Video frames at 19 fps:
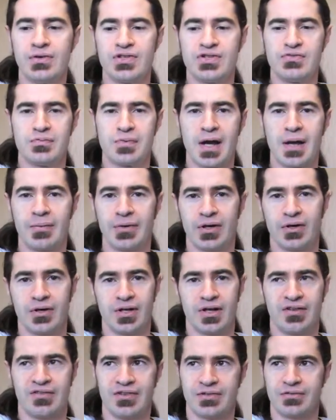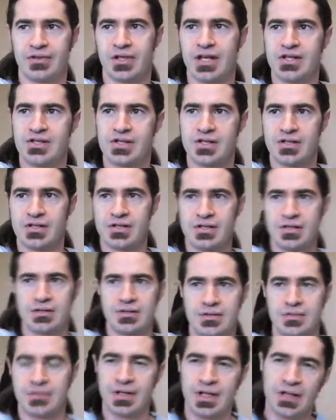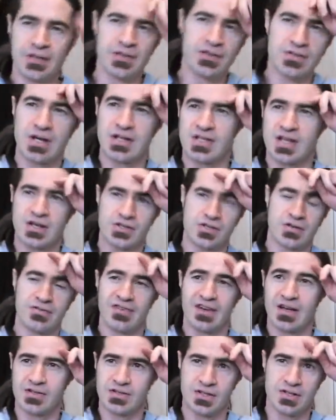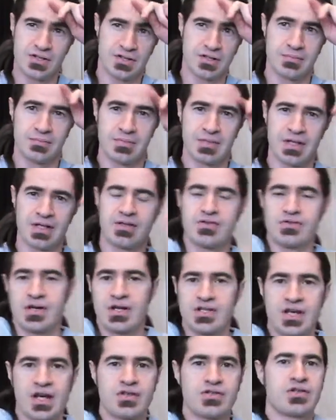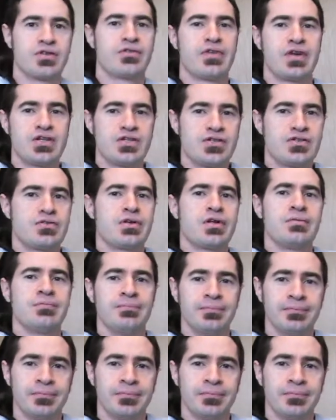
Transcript: Which you've probably heard of in relation to the Transactional File System and the Transactional Registry.